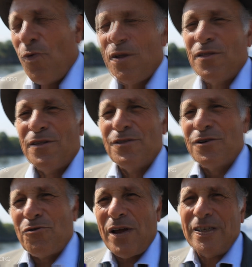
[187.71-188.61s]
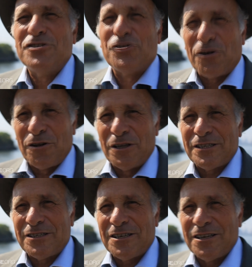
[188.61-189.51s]
Well, the great
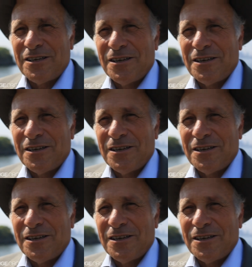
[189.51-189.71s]
journalist